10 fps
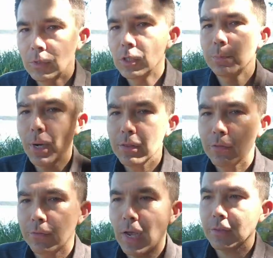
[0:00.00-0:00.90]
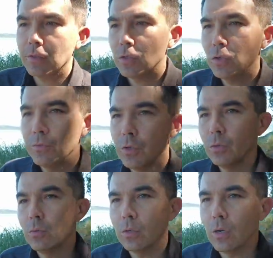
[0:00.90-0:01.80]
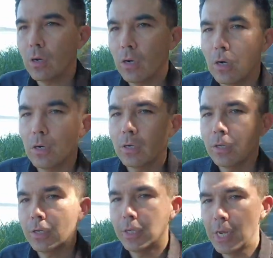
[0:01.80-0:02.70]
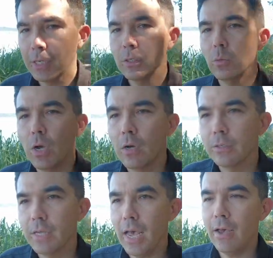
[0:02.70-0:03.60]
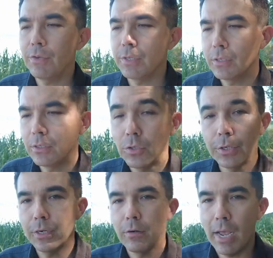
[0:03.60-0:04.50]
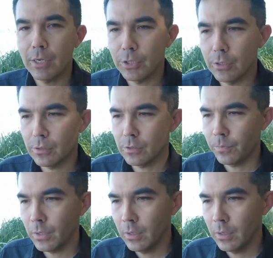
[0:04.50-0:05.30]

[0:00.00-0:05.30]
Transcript: despite the fact that the two of you are connecting well and having good interactions.